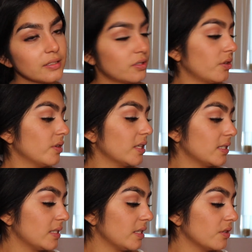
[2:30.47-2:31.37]
so you
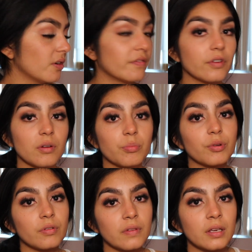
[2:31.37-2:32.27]
can see, you know, if you're
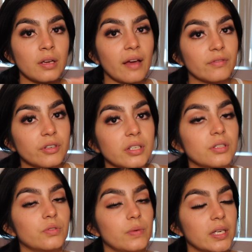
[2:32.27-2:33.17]
improving after
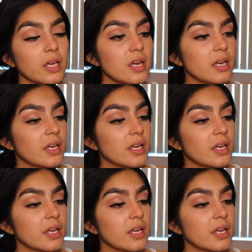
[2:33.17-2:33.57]
each week.